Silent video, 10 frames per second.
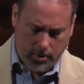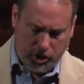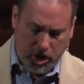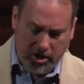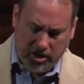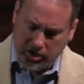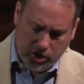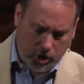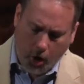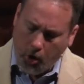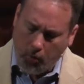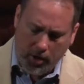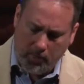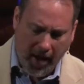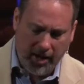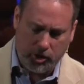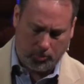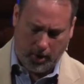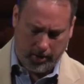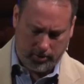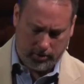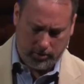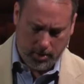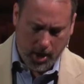Jesus has already paid your price,